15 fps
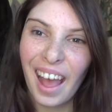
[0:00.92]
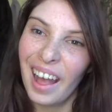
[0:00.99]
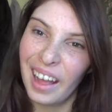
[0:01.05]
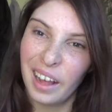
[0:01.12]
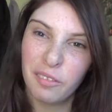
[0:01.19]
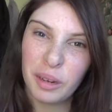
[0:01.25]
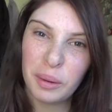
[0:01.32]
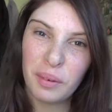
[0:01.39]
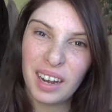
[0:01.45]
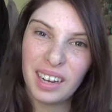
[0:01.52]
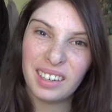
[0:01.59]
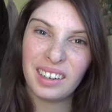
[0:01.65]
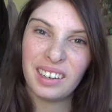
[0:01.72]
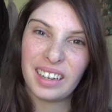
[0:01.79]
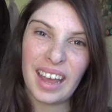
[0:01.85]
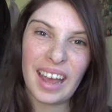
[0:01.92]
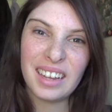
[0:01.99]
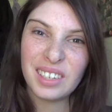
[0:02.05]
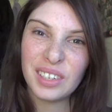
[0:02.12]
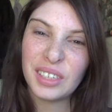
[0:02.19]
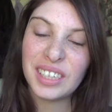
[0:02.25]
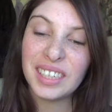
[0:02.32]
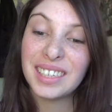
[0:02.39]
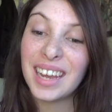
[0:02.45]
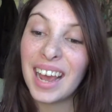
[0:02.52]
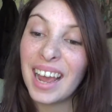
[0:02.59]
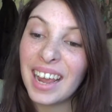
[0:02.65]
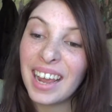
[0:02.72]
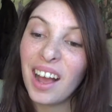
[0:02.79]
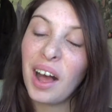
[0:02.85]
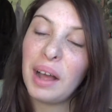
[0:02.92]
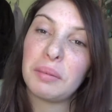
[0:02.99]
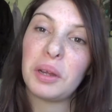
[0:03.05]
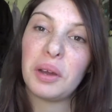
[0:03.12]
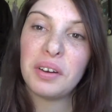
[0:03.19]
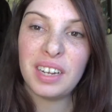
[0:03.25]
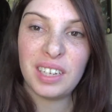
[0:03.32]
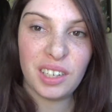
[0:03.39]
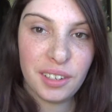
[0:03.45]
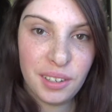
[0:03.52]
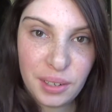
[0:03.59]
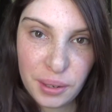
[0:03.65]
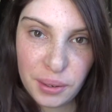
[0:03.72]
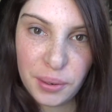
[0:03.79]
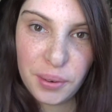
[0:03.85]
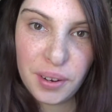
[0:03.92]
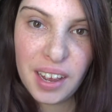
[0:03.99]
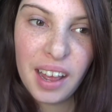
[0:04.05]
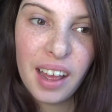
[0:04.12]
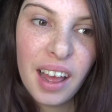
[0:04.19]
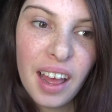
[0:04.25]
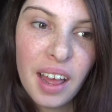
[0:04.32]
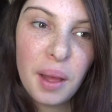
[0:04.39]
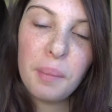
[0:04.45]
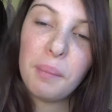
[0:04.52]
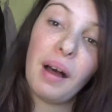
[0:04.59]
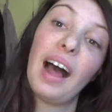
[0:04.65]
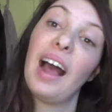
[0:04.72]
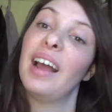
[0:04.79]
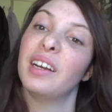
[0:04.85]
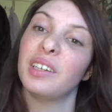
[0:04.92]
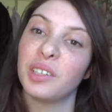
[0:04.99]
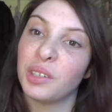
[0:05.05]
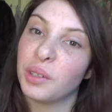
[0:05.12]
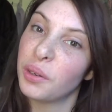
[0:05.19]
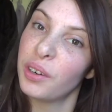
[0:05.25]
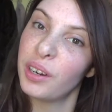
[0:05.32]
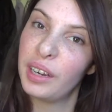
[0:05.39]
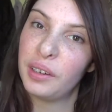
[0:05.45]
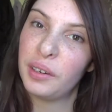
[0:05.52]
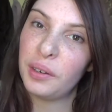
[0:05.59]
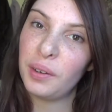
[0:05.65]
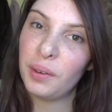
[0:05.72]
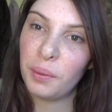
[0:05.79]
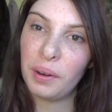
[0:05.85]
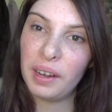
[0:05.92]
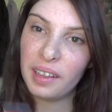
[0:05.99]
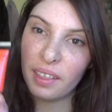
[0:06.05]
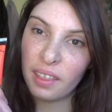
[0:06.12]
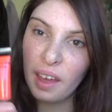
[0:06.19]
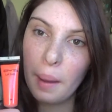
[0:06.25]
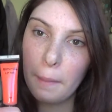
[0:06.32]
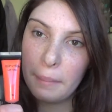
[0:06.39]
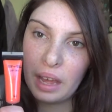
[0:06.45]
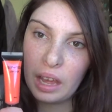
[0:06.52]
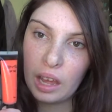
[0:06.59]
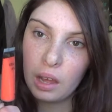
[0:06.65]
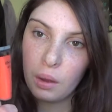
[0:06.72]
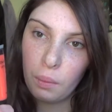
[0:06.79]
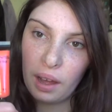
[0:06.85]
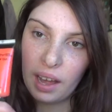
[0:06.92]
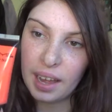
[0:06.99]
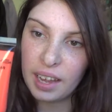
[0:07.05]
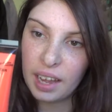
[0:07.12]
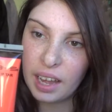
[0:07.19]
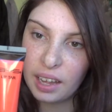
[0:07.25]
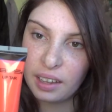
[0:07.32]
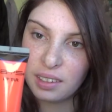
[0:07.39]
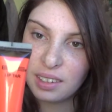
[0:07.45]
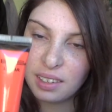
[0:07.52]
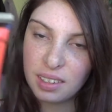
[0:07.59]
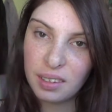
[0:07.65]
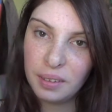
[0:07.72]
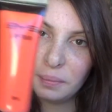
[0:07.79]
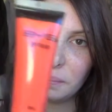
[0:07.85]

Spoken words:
Hey everyone, okay, so today I'm going to do my tutorial with BYS,